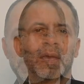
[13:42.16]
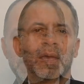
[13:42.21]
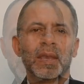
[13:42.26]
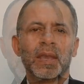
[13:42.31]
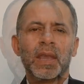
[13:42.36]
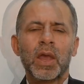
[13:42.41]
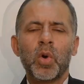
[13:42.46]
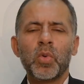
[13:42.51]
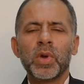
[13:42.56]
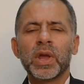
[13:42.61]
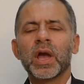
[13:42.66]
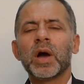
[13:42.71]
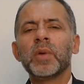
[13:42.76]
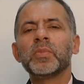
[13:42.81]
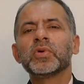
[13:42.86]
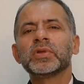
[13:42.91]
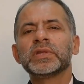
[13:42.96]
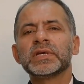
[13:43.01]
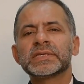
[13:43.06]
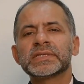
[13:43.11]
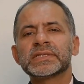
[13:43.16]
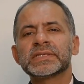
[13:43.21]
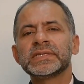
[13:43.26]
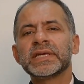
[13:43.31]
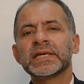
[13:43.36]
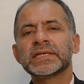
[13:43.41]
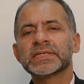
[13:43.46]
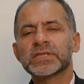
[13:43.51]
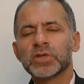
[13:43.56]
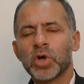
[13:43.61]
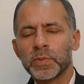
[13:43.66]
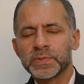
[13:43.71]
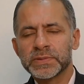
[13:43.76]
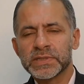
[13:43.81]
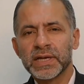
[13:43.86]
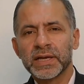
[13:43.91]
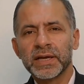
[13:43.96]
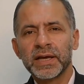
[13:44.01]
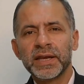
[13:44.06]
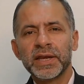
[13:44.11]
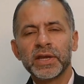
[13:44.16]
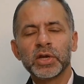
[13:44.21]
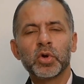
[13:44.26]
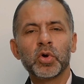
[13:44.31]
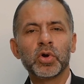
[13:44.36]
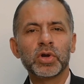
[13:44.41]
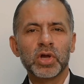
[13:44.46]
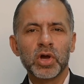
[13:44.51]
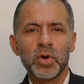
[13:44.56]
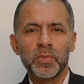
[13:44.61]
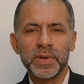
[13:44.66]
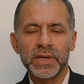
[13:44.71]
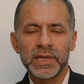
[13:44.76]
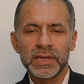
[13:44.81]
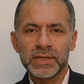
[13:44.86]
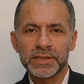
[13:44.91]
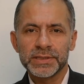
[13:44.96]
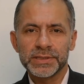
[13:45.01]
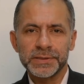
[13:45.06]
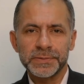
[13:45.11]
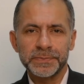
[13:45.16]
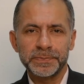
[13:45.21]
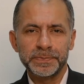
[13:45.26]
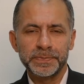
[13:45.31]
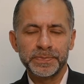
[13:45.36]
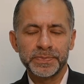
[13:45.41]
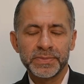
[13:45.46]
Now we come to the sixth obstacle in good communication.